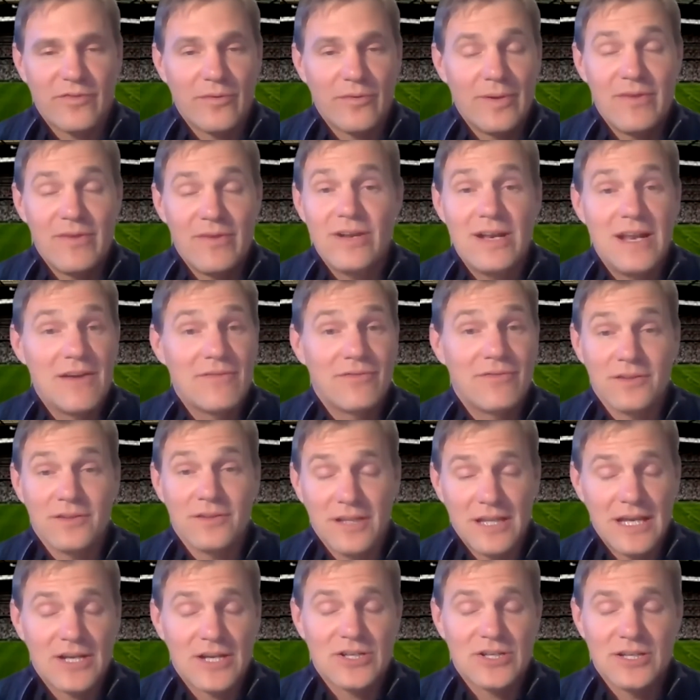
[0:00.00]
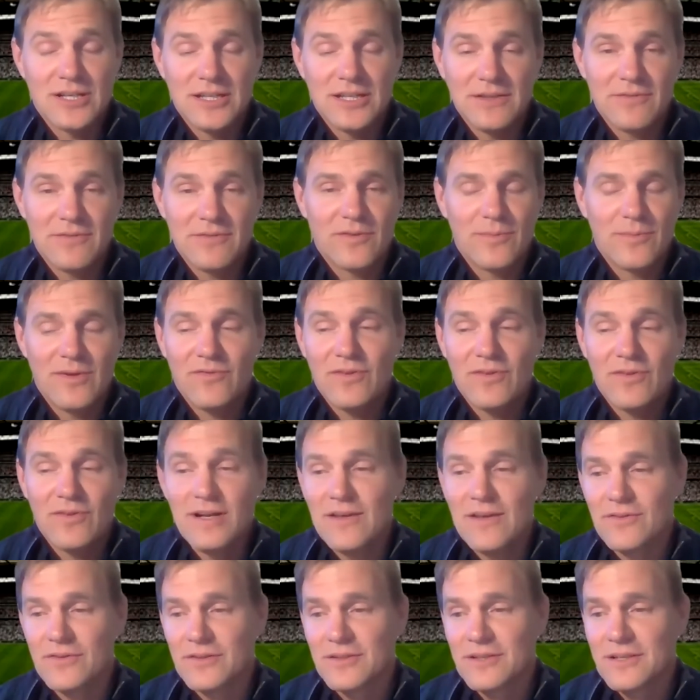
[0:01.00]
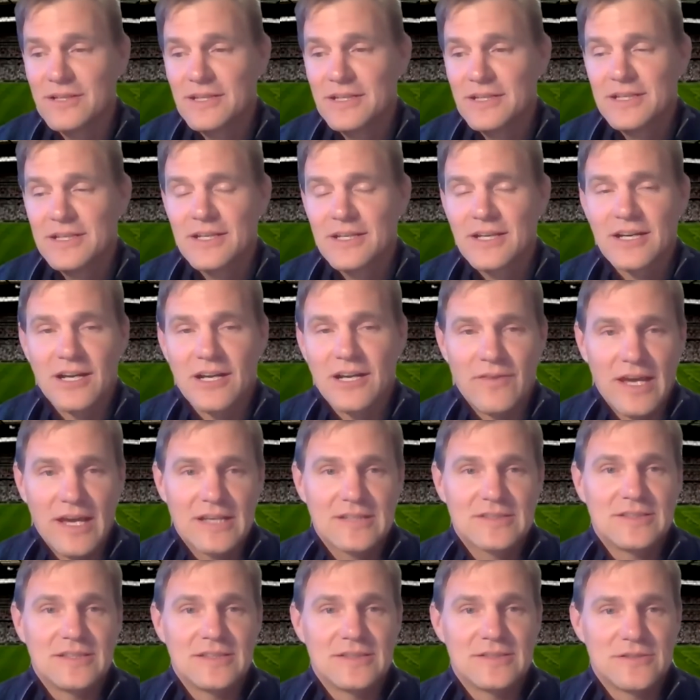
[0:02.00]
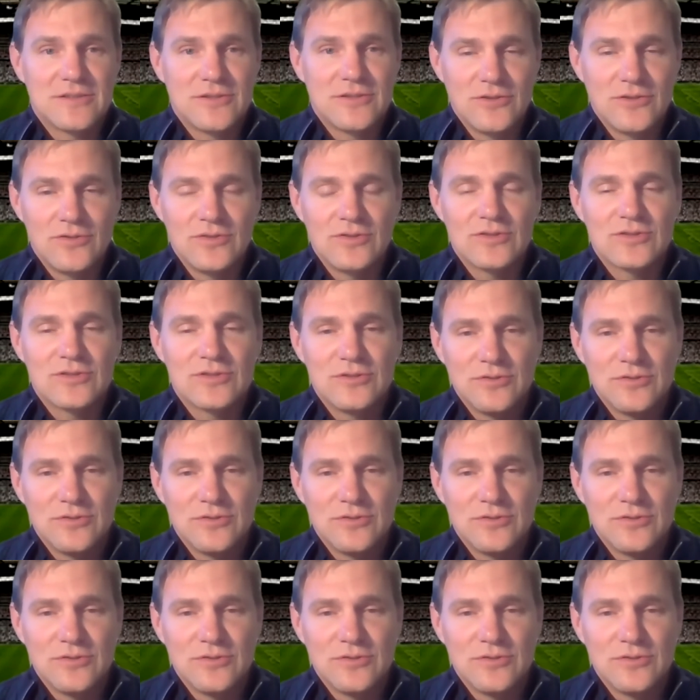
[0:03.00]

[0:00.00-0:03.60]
every level, actually, from every level, kind of access to